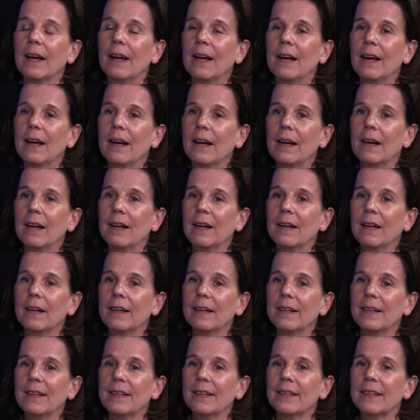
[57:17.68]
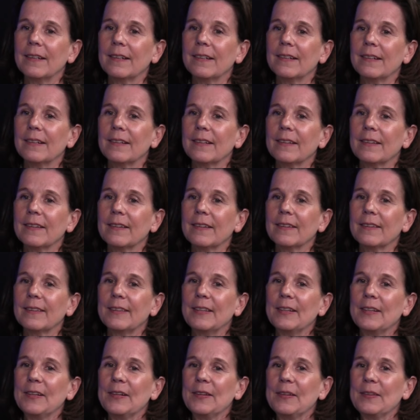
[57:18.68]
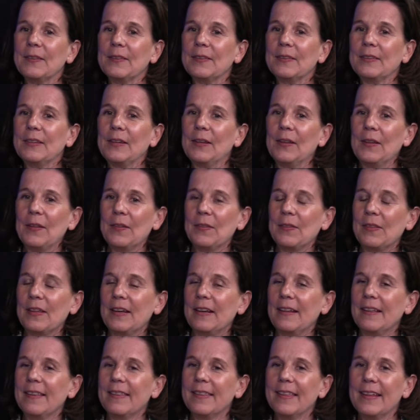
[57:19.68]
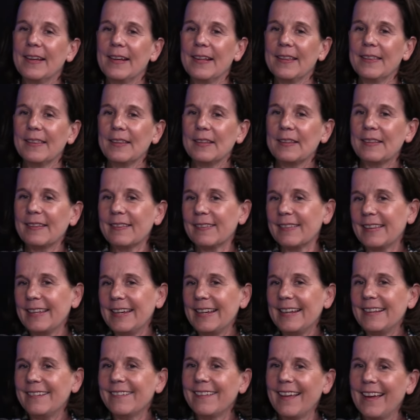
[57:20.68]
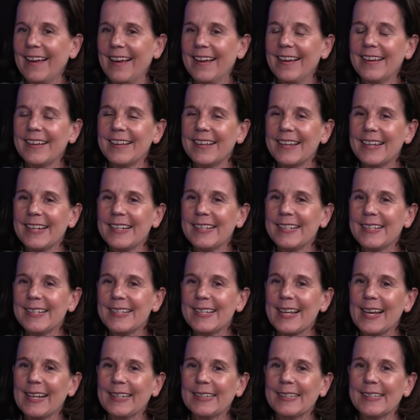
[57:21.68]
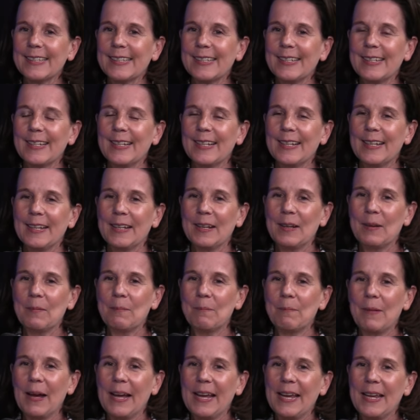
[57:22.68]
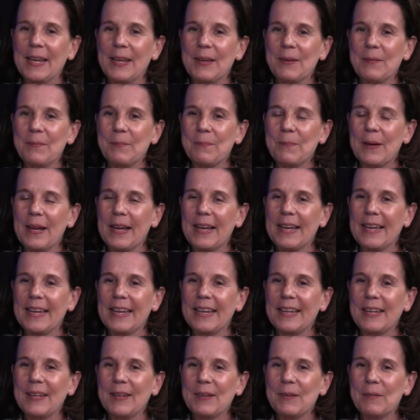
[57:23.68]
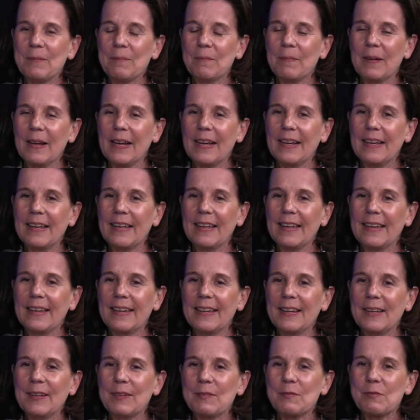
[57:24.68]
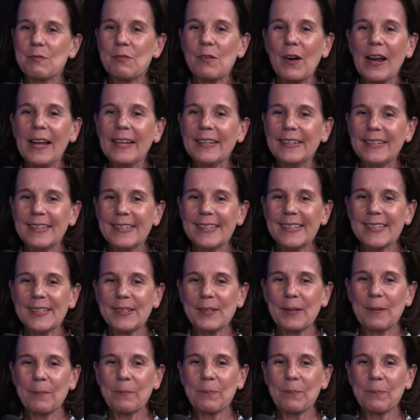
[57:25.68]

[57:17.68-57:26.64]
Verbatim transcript: uh, the, the the the the thing there is that my my my friend